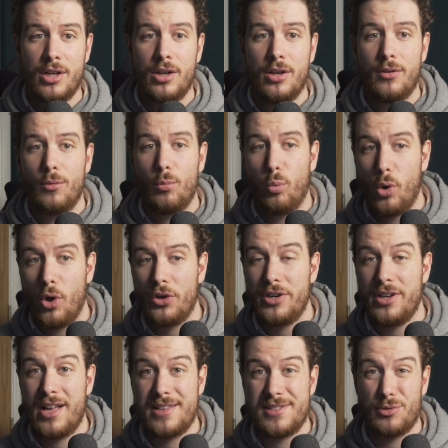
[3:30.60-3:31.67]

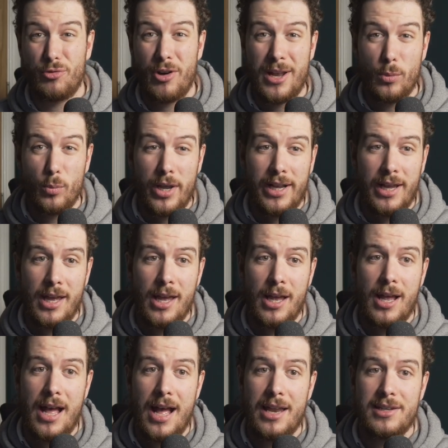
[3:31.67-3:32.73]
1 as a right winger,
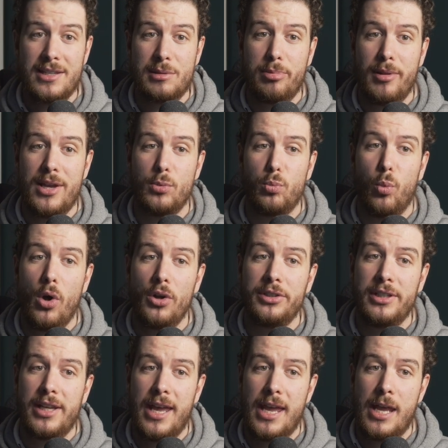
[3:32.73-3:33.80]
and he's played
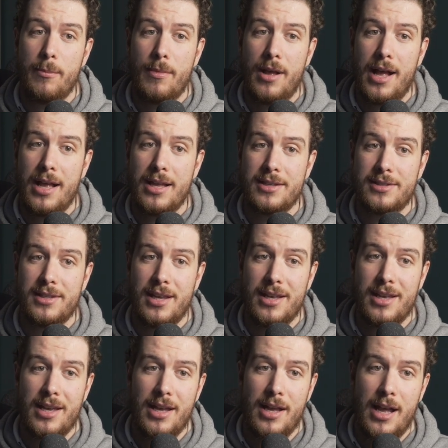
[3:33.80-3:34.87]
1 game as
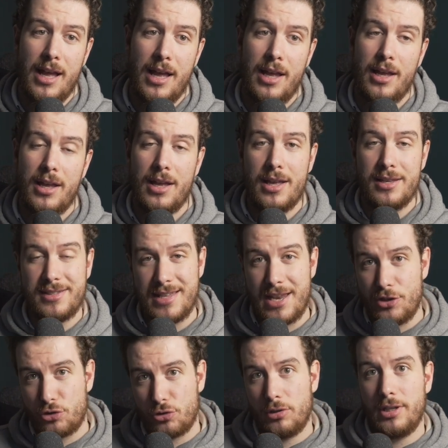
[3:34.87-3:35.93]
a
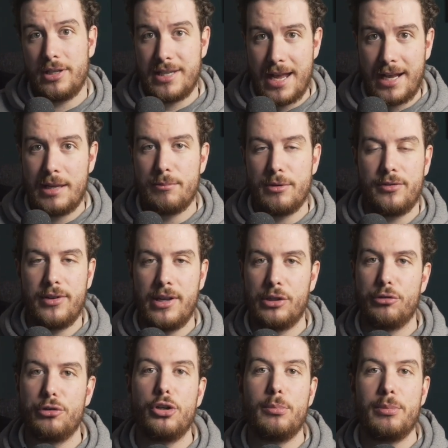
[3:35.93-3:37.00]
central attacking
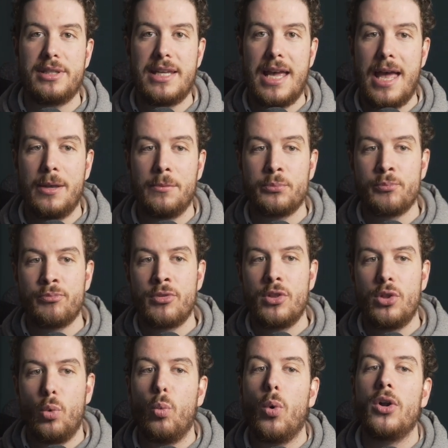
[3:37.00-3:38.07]
midfielder, a number 10.
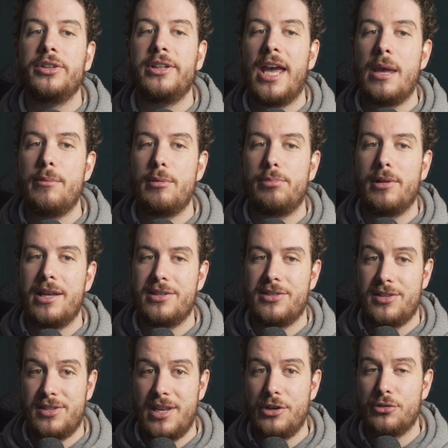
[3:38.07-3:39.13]
The 1 game he played as
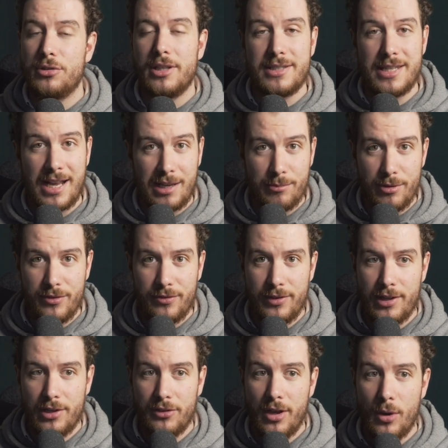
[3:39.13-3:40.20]
a central attacking
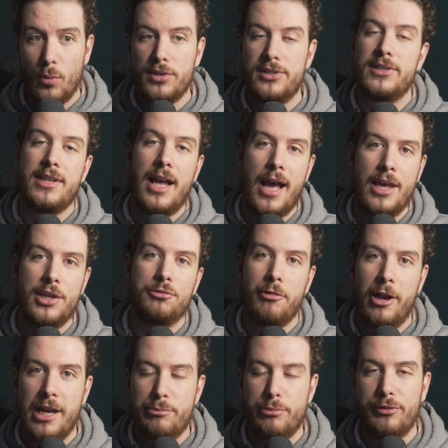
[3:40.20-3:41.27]
midfielder was his highest
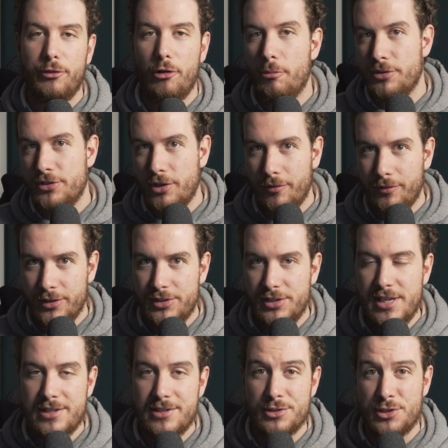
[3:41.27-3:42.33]
rated performance of the
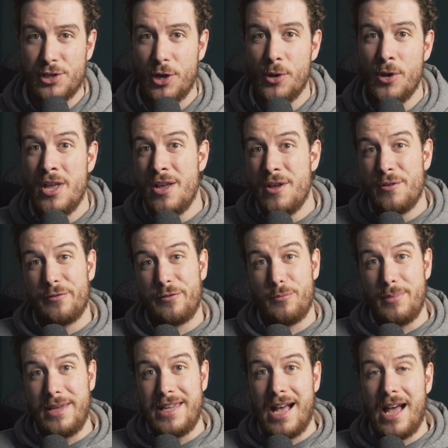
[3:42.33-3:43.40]
season. So for
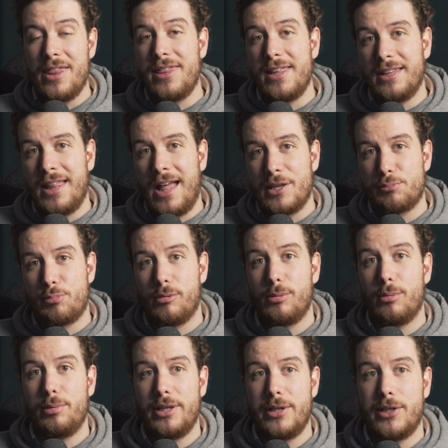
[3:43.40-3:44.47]
me, I think that's
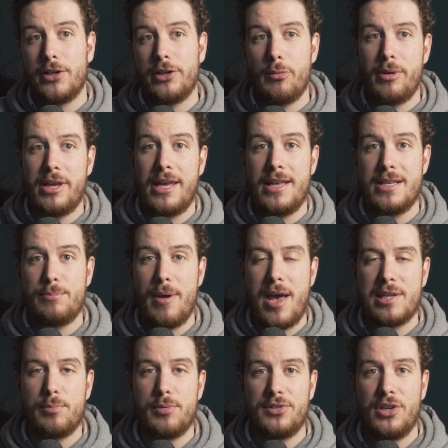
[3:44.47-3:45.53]
probably going to be his
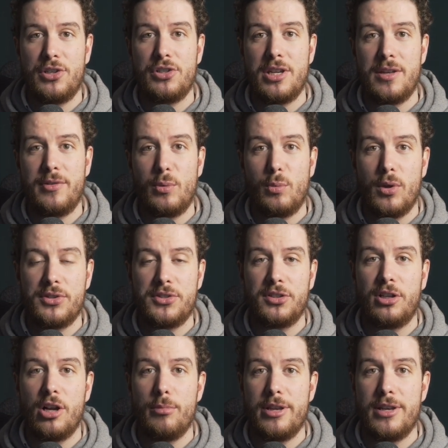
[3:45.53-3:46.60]
best position if he was to
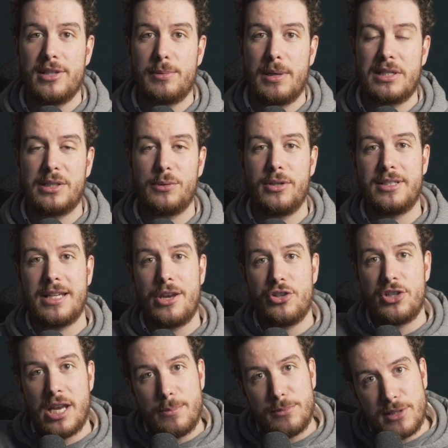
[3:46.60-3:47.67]
come in, especially with Dan
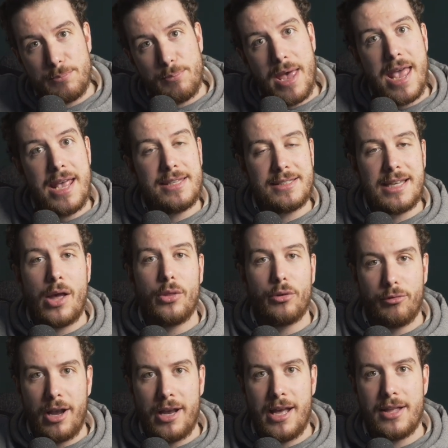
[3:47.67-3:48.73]
James's pace down the
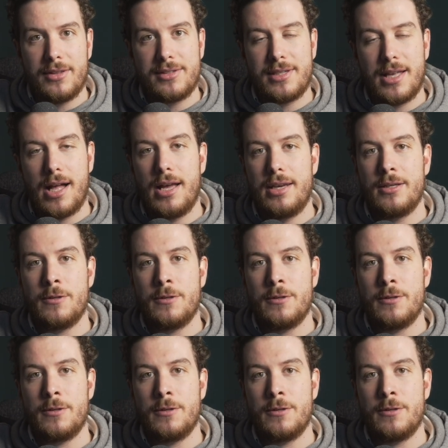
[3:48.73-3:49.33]
right-hand side.